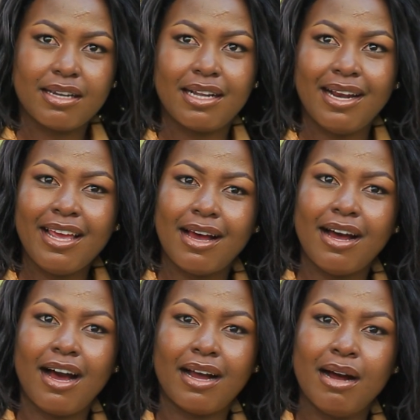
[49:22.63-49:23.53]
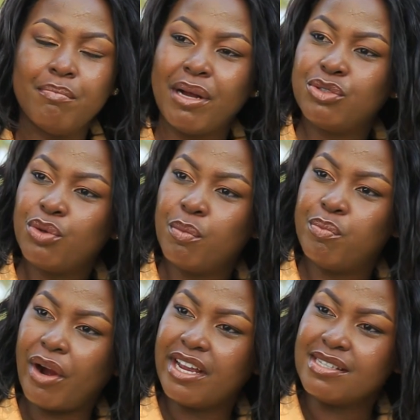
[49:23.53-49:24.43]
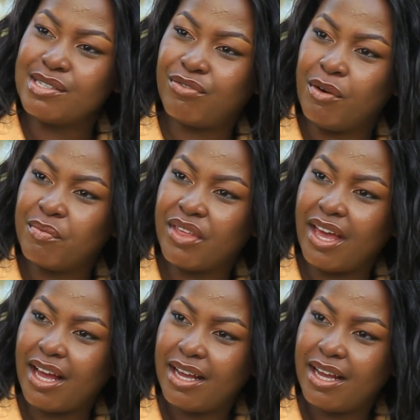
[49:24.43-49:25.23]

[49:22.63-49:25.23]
Claire akampa 2 brides from there.